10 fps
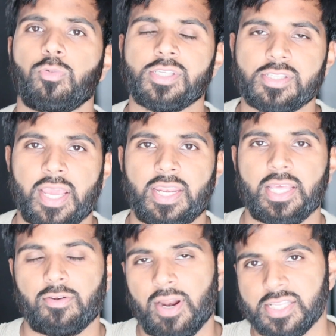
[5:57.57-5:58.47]
we stayed
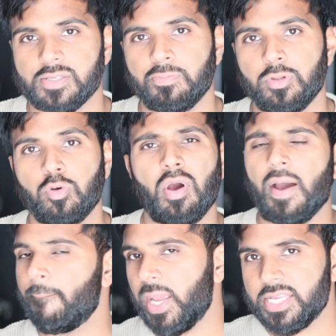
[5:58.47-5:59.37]
at the Radisson Blu,
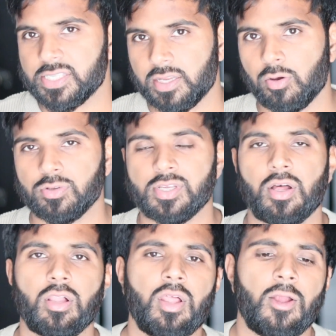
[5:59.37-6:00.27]
amazing
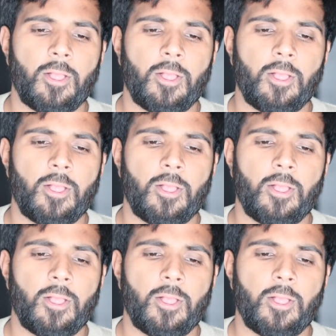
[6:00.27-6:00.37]
hotel.